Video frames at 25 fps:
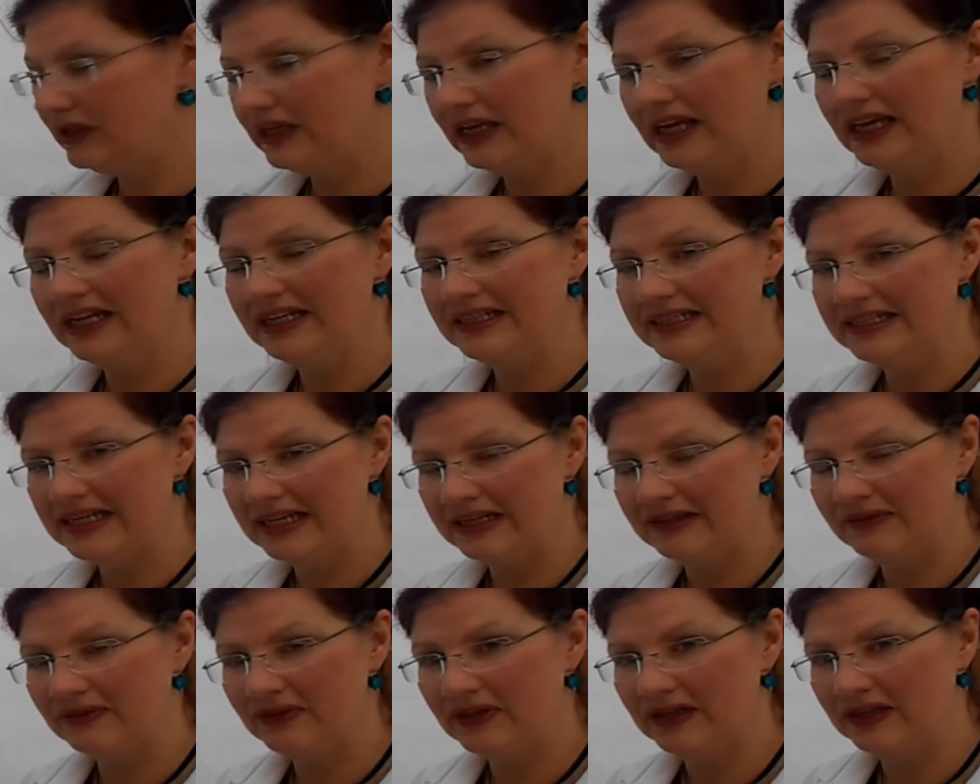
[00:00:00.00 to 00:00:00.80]
and 10
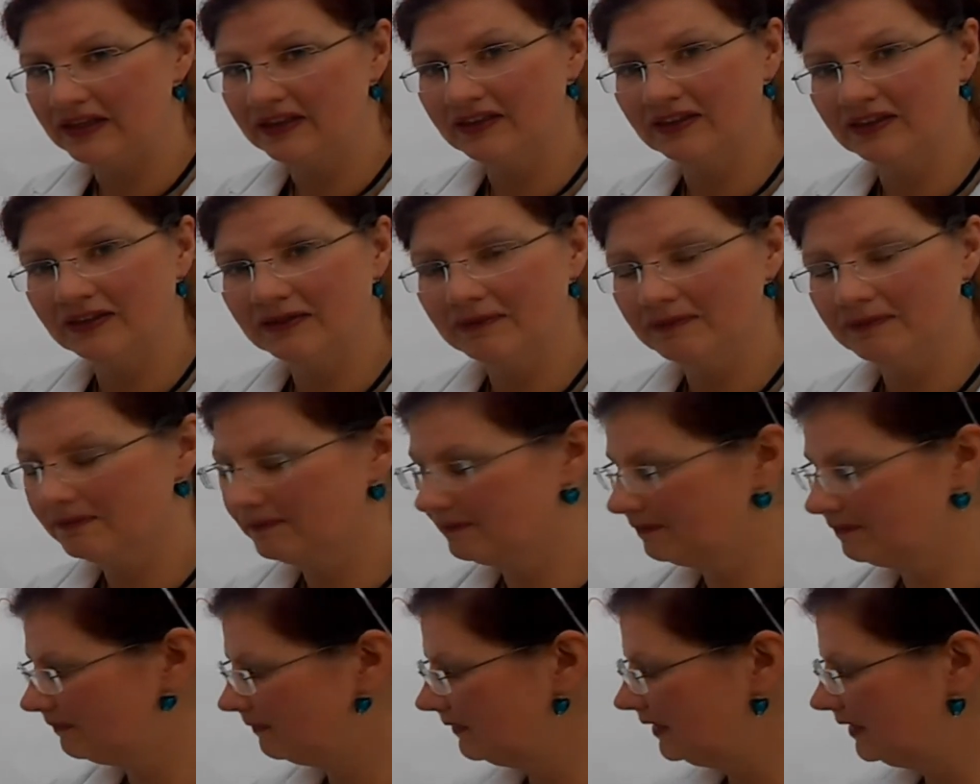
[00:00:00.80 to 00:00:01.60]
of these.
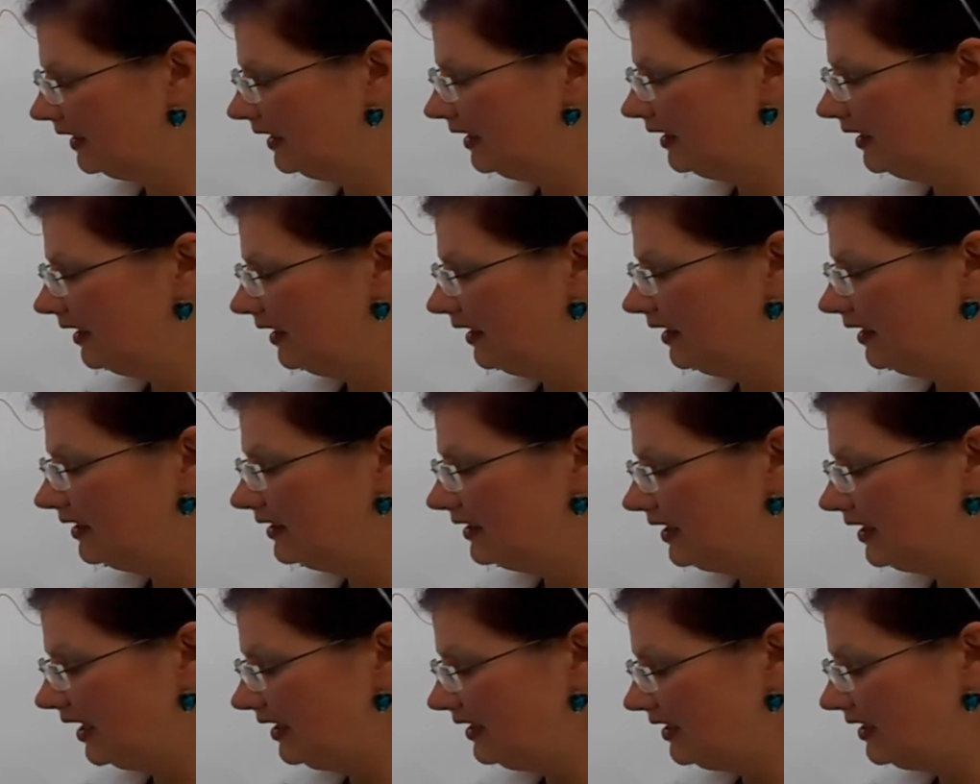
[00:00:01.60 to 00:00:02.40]

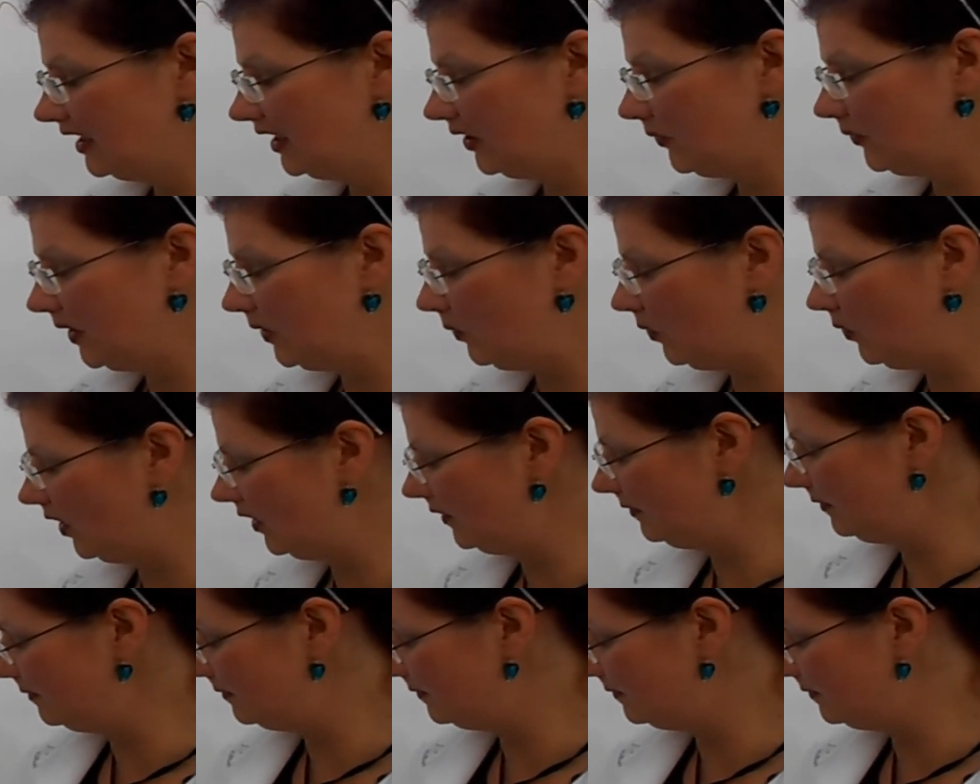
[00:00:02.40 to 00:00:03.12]
10 take away 1,